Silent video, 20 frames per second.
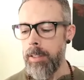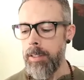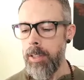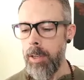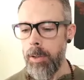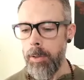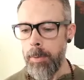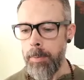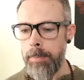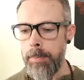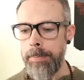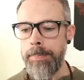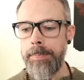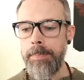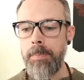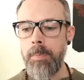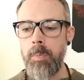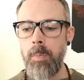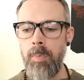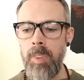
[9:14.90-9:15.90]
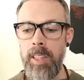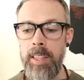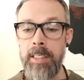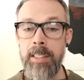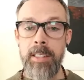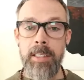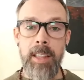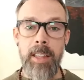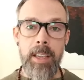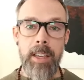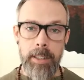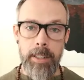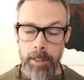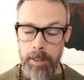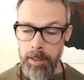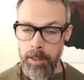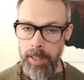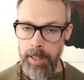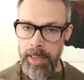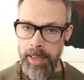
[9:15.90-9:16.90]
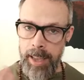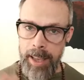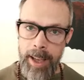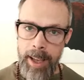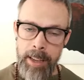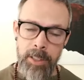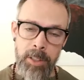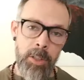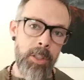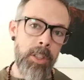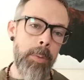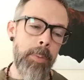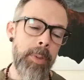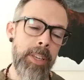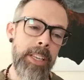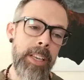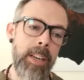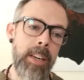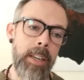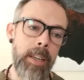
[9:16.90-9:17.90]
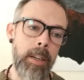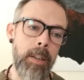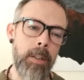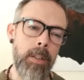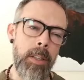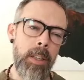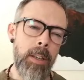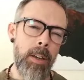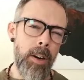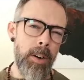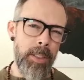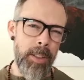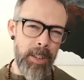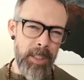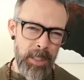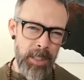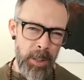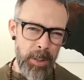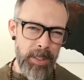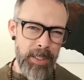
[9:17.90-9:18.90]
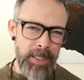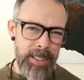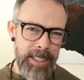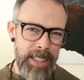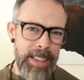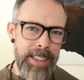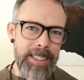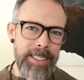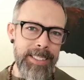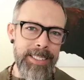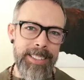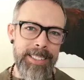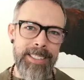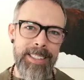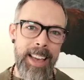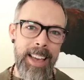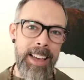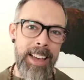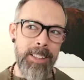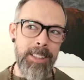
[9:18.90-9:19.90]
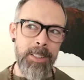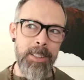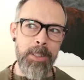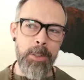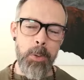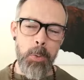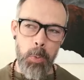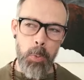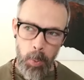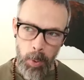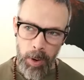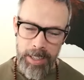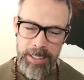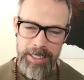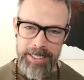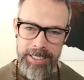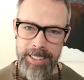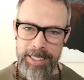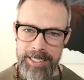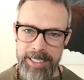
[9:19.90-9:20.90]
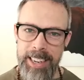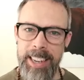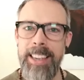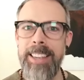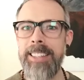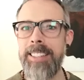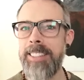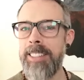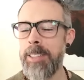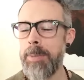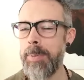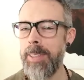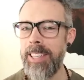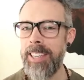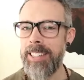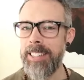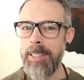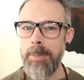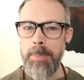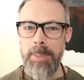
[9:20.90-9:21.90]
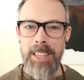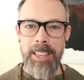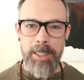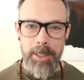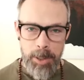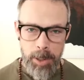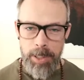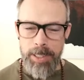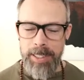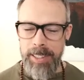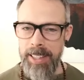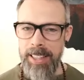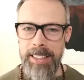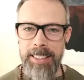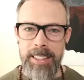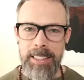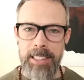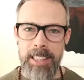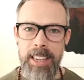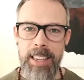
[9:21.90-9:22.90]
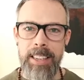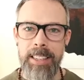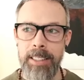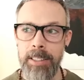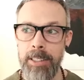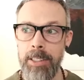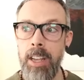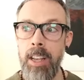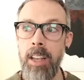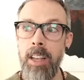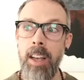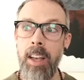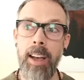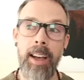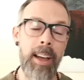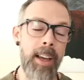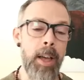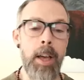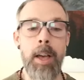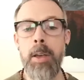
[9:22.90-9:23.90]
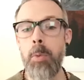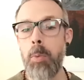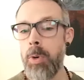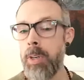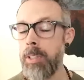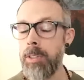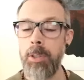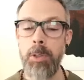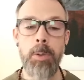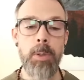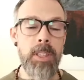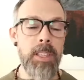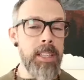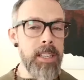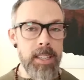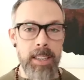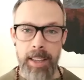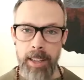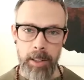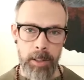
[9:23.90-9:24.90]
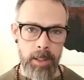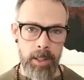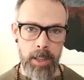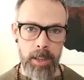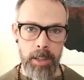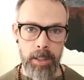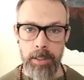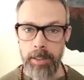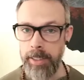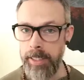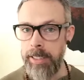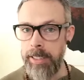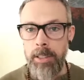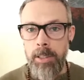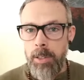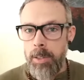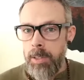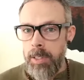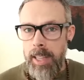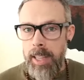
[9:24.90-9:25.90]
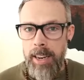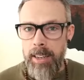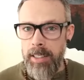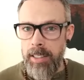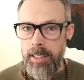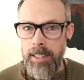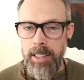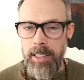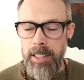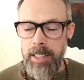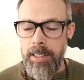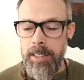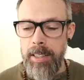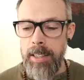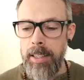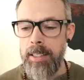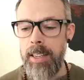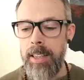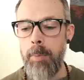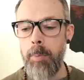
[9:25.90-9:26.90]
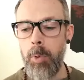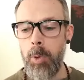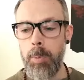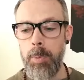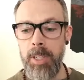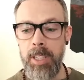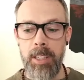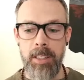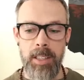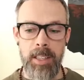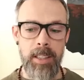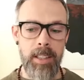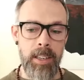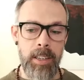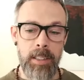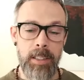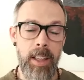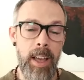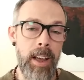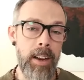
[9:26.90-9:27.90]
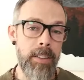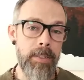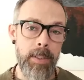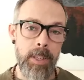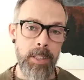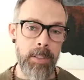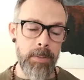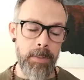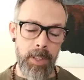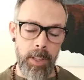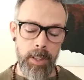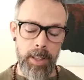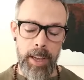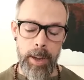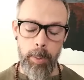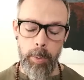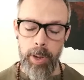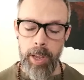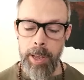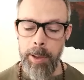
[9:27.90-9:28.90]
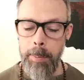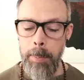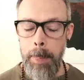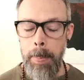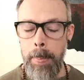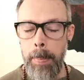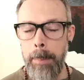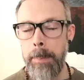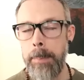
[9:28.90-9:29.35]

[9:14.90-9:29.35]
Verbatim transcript: So, um, these things, like I asked you in the beginning, are there certain things that you want to change because it'd be a good thing to change? I want to eat healthier. Let's just use that as an easy example because I think a lot of us feel that way.